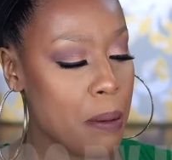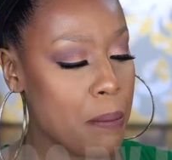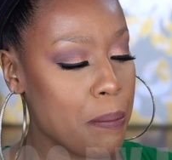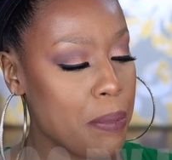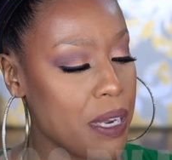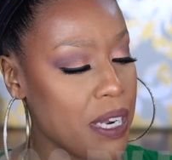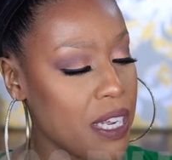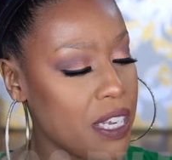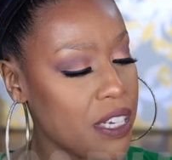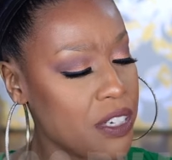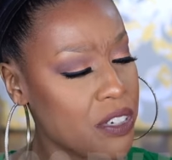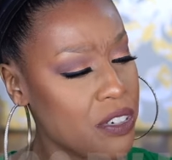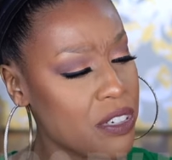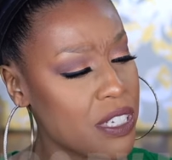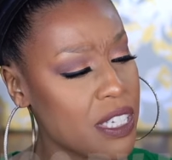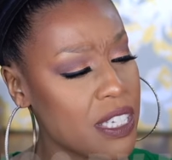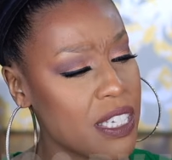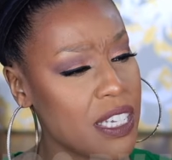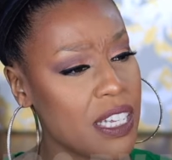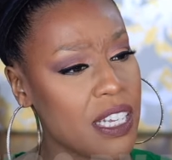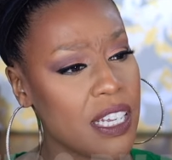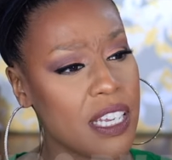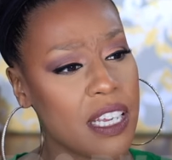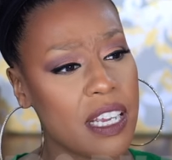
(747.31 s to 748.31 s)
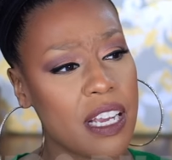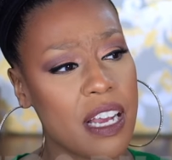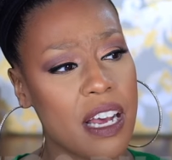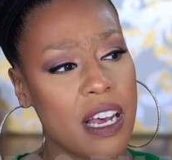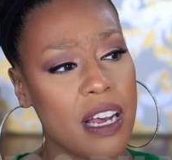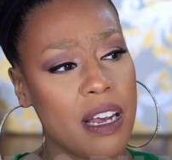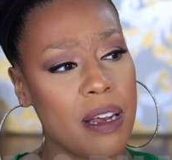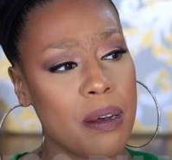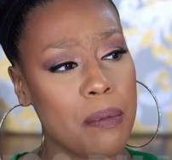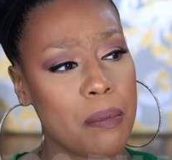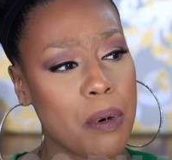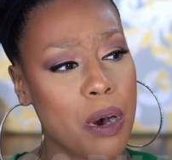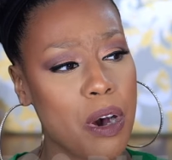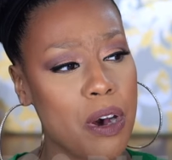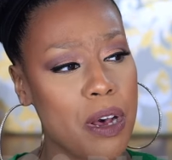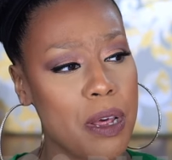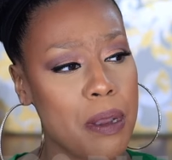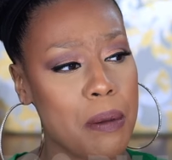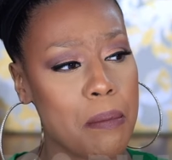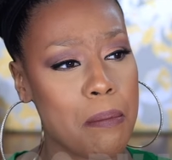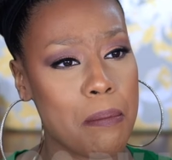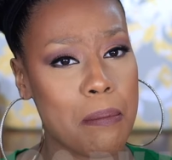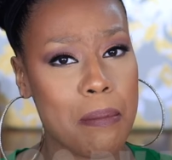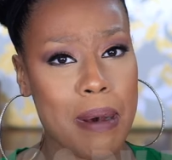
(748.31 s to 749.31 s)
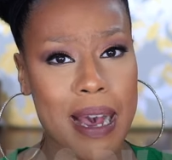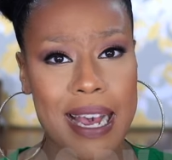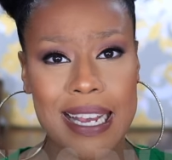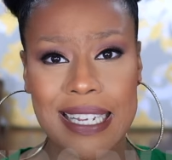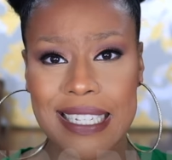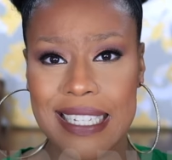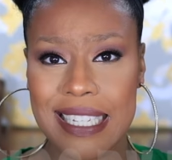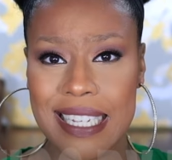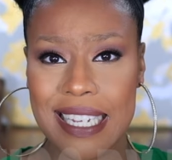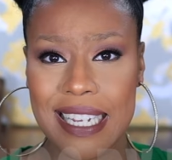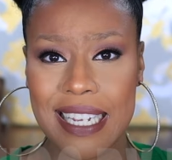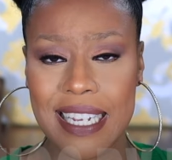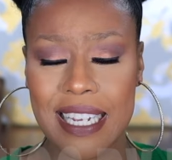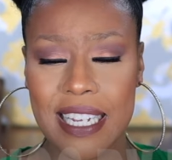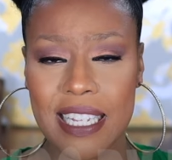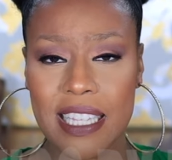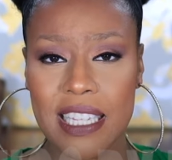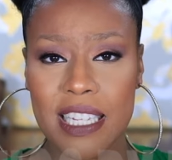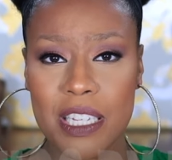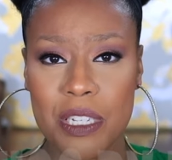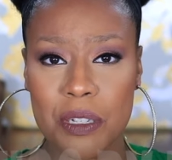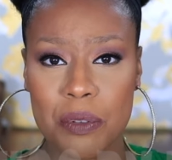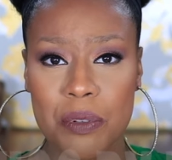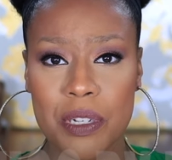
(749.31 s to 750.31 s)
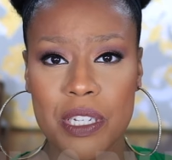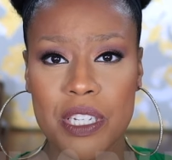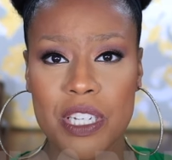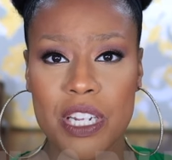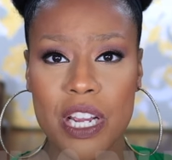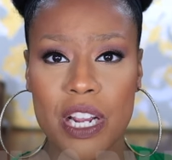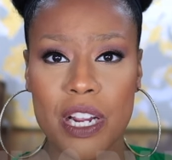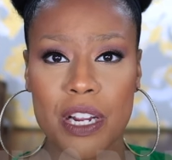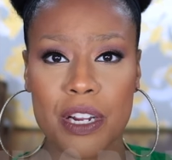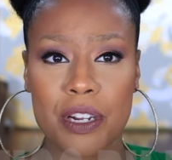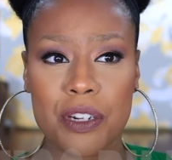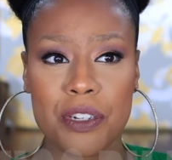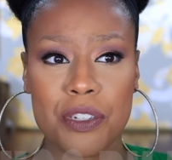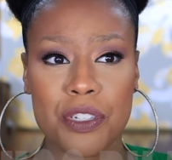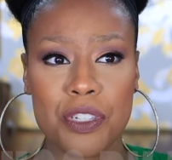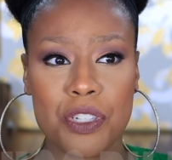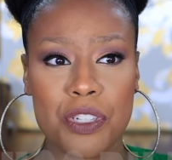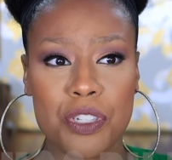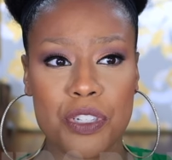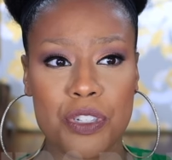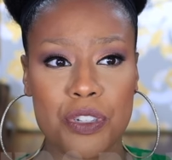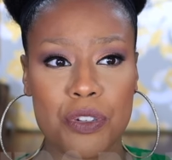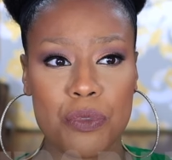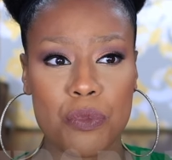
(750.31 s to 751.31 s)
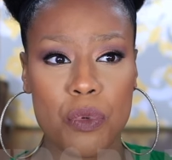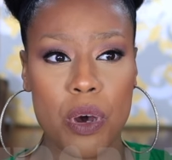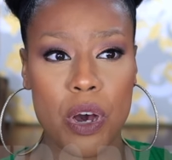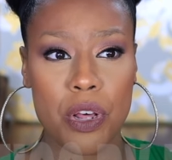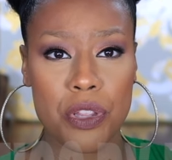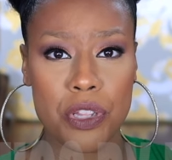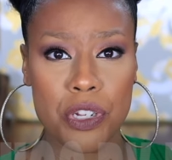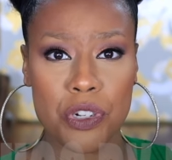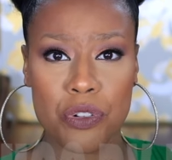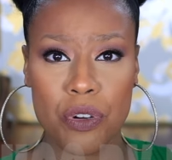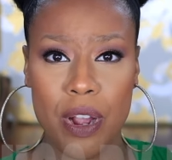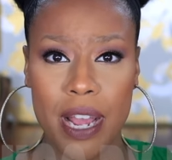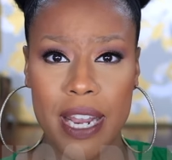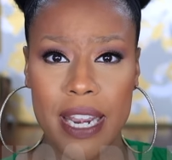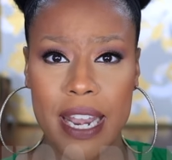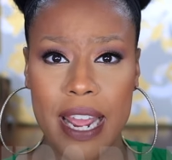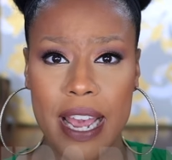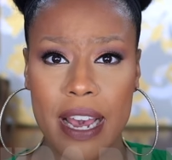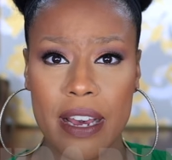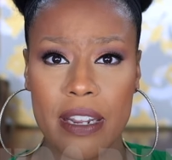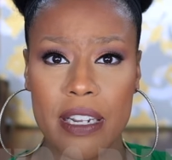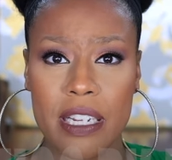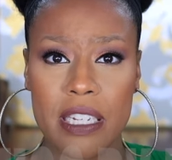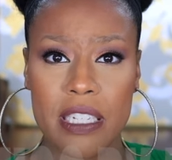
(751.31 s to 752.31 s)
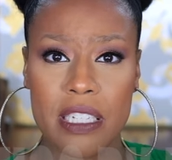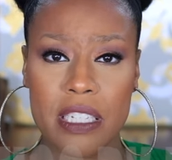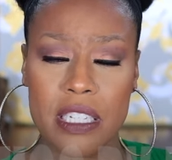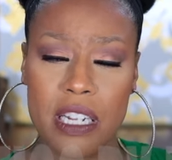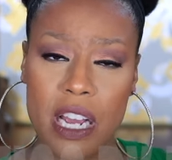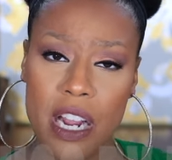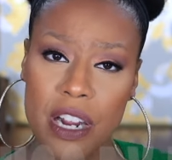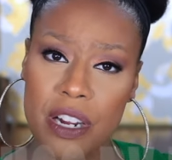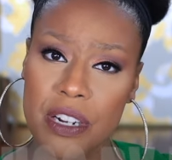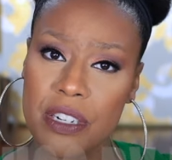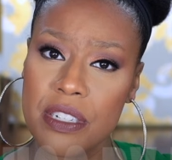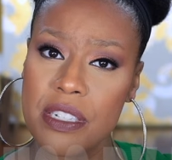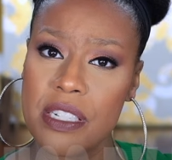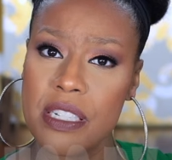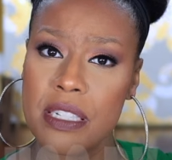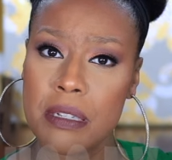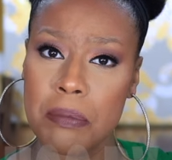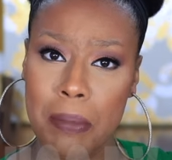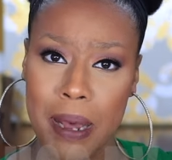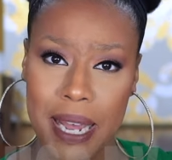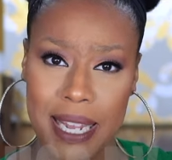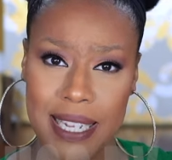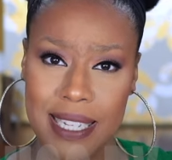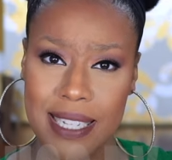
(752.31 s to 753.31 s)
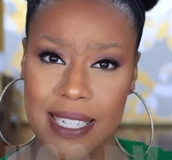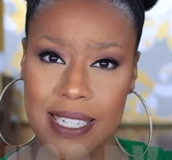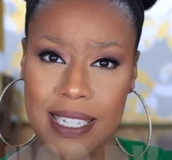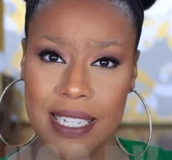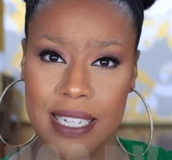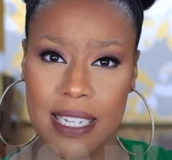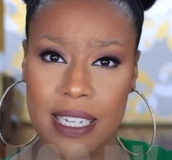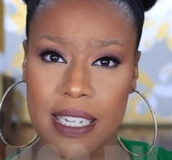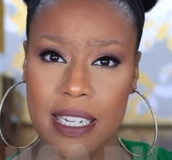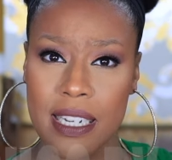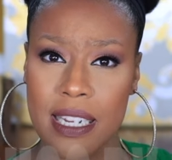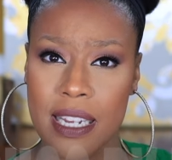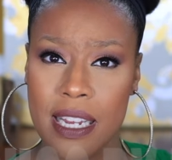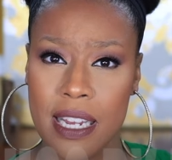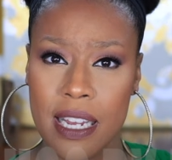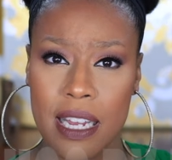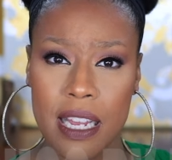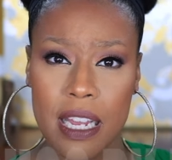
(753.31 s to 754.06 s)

But interesting, on my skin, this one turns, on the dry down, it turns spicy.